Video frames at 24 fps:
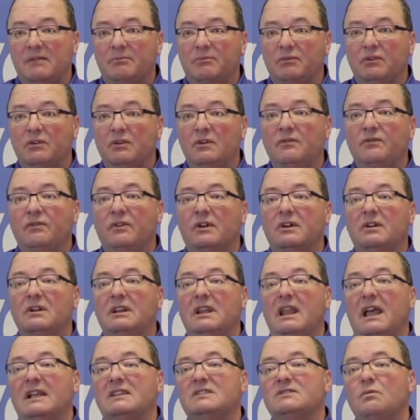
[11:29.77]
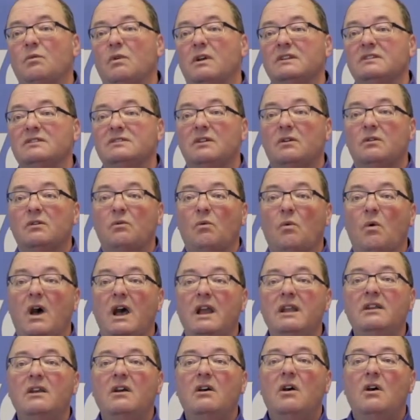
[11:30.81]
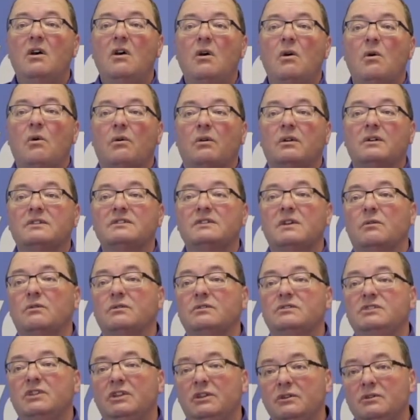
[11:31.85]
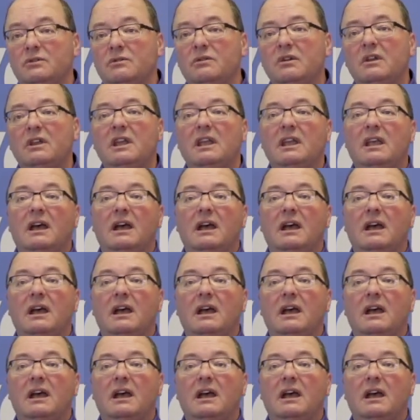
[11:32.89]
approved for Class 1 Zone 1 or Zone 2.